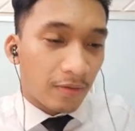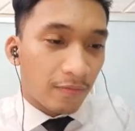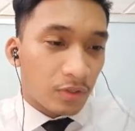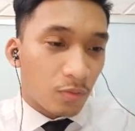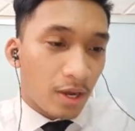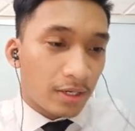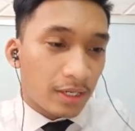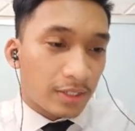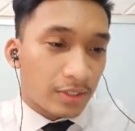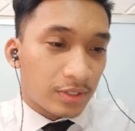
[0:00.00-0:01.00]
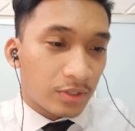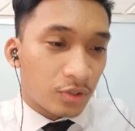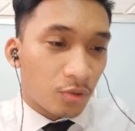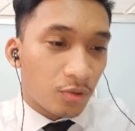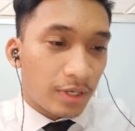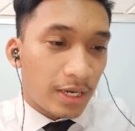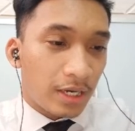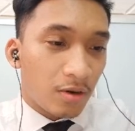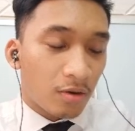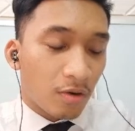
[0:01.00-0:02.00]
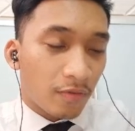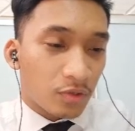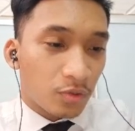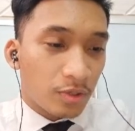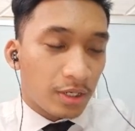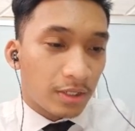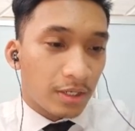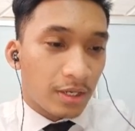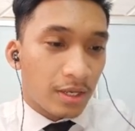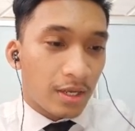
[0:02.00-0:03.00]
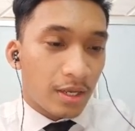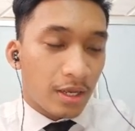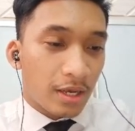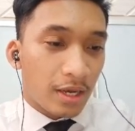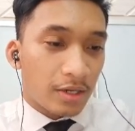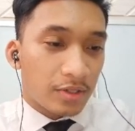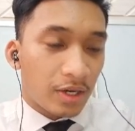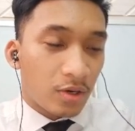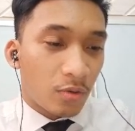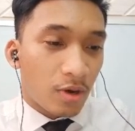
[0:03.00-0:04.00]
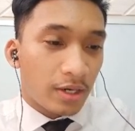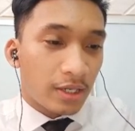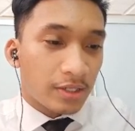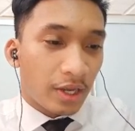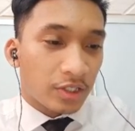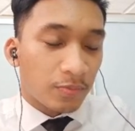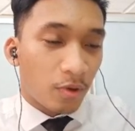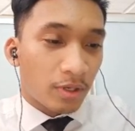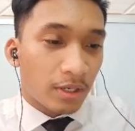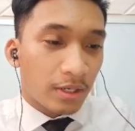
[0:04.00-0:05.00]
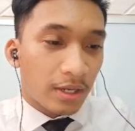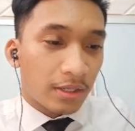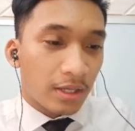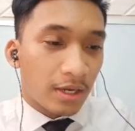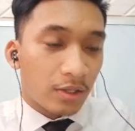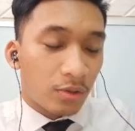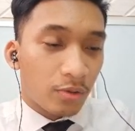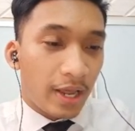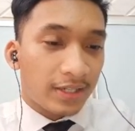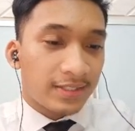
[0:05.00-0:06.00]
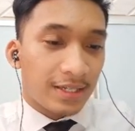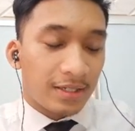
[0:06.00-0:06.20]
First one is show daily log of the student, and the second one is export data to the Excel.